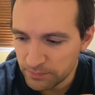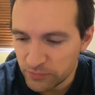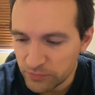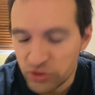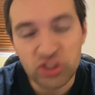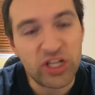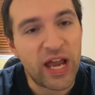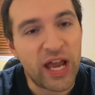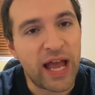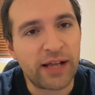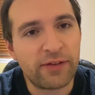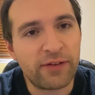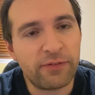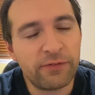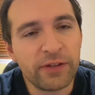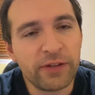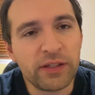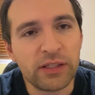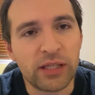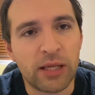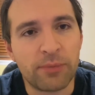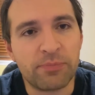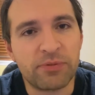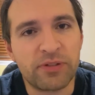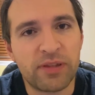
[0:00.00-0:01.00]
Jack
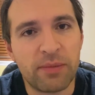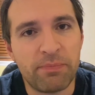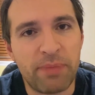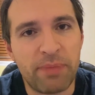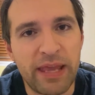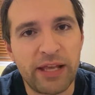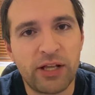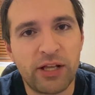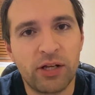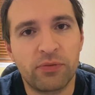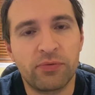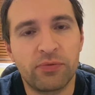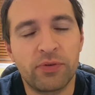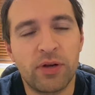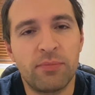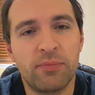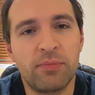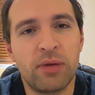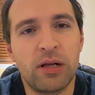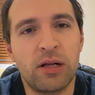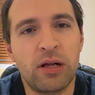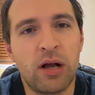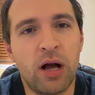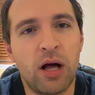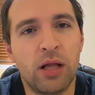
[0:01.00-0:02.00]
Phillips, the baker
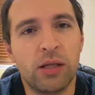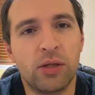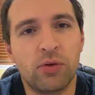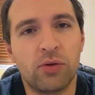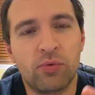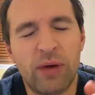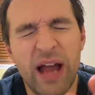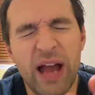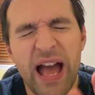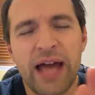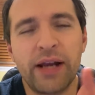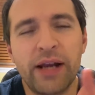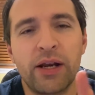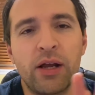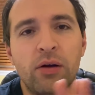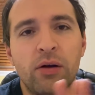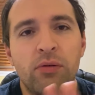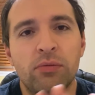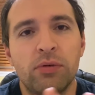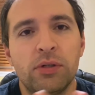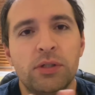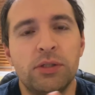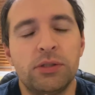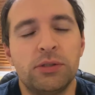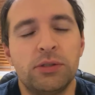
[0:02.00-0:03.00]
from
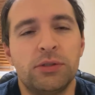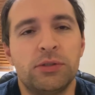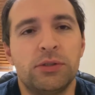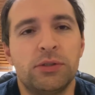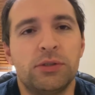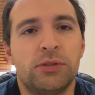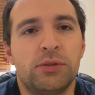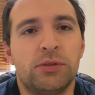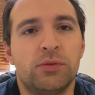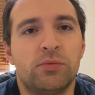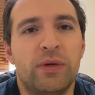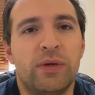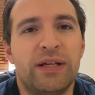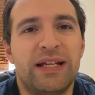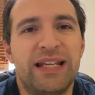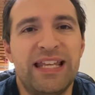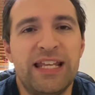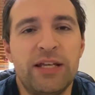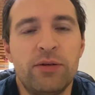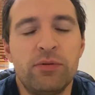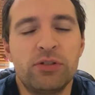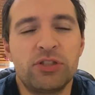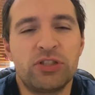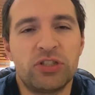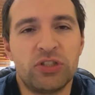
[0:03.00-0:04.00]
Colorado, when
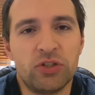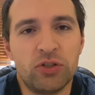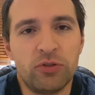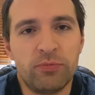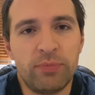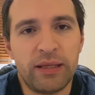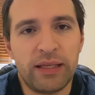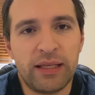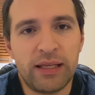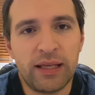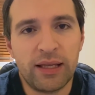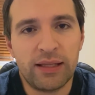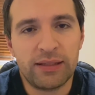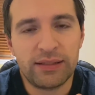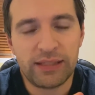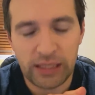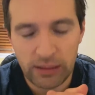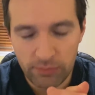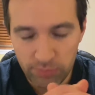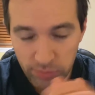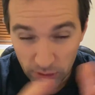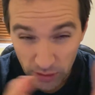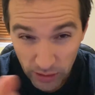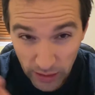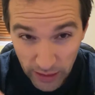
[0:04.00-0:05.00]
he was sued because he
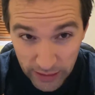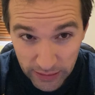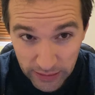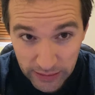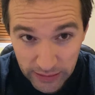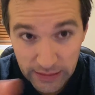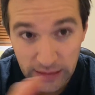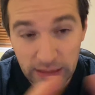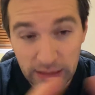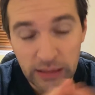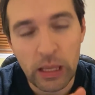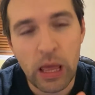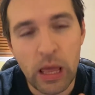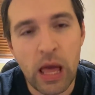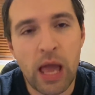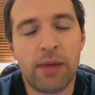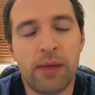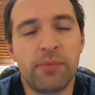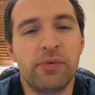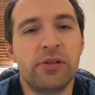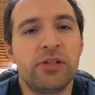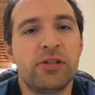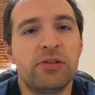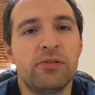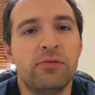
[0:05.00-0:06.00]
politely
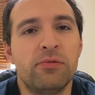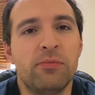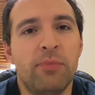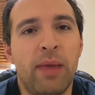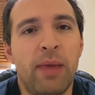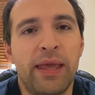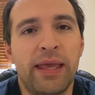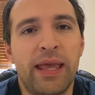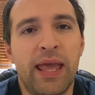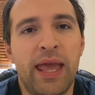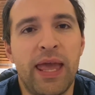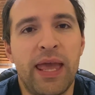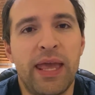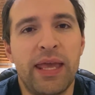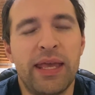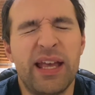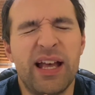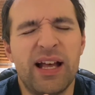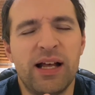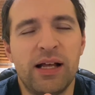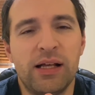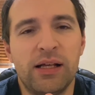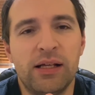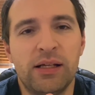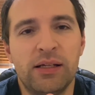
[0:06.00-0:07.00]
declined to make a
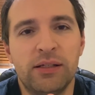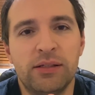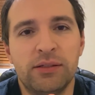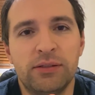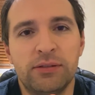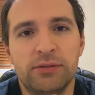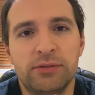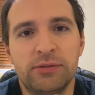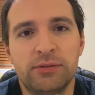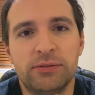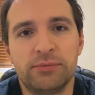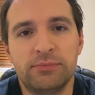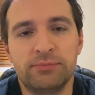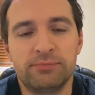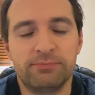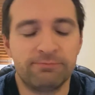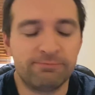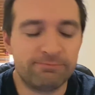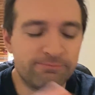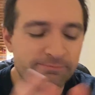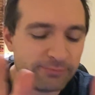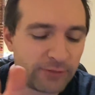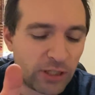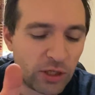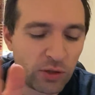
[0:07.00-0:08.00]

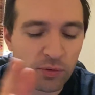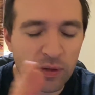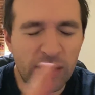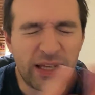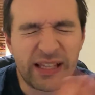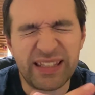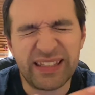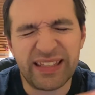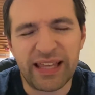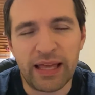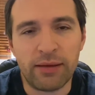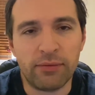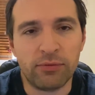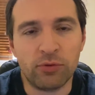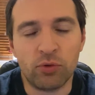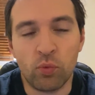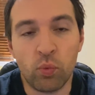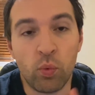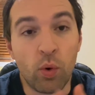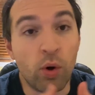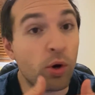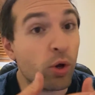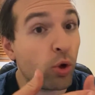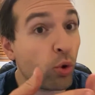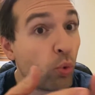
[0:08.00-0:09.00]

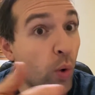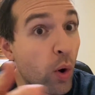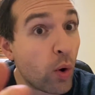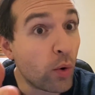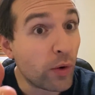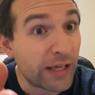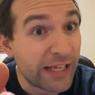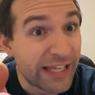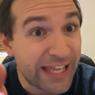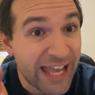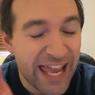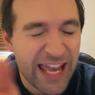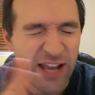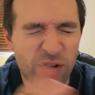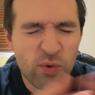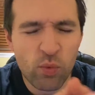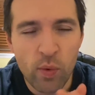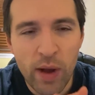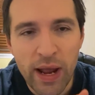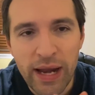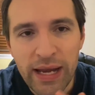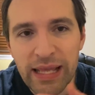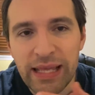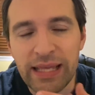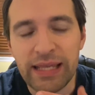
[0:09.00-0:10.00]
quote-unquote gay
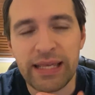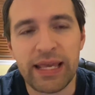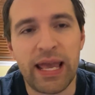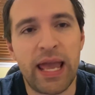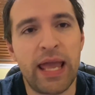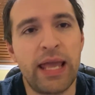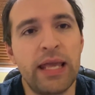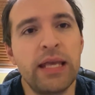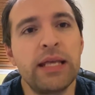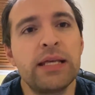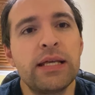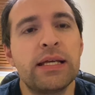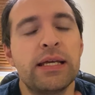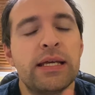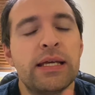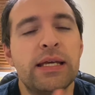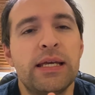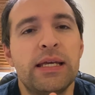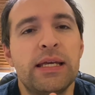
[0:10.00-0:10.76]
wedding cake,